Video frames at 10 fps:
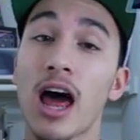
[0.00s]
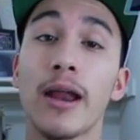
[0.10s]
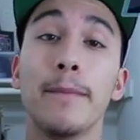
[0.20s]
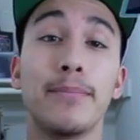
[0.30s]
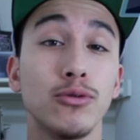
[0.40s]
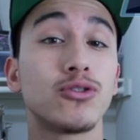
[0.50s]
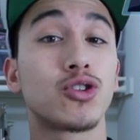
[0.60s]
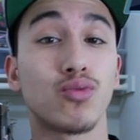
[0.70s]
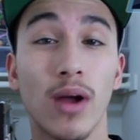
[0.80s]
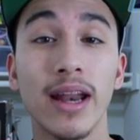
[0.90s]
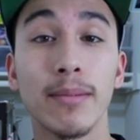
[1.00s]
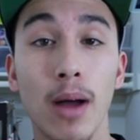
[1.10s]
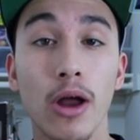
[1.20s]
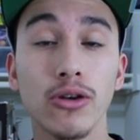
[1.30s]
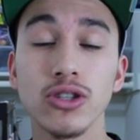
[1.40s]
lot of Boost
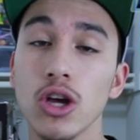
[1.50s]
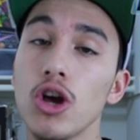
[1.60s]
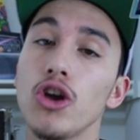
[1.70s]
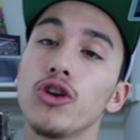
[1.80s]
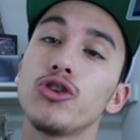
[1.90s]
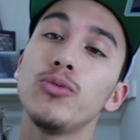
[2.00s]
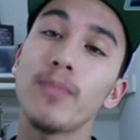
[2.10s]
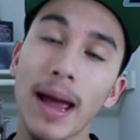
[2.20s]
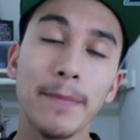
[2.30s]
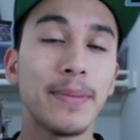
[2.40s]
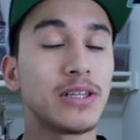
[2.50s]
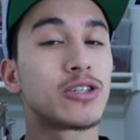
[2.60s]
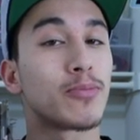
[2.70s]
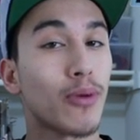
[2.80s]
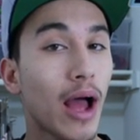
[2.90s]
running models, you might
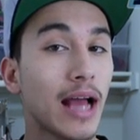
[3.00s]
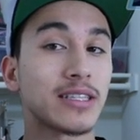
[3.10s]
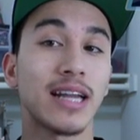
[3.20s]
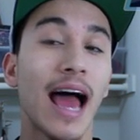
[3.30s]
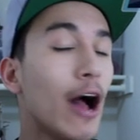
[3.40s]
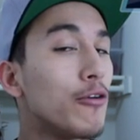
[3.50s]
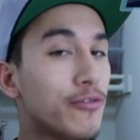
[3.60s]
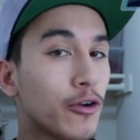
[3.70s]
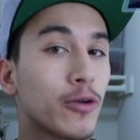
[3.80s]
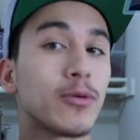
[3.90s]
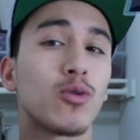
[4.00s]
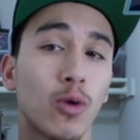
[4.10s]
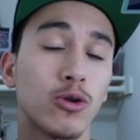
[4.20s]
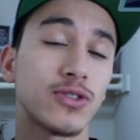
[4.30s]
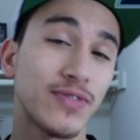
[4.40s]
be surprised on how firm
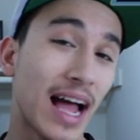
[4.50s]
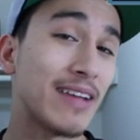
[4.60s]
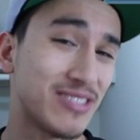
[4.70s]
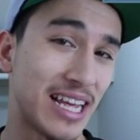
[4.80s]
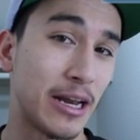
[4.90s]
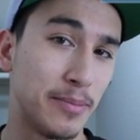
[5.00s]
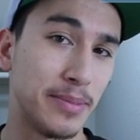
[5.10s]
the Rose 5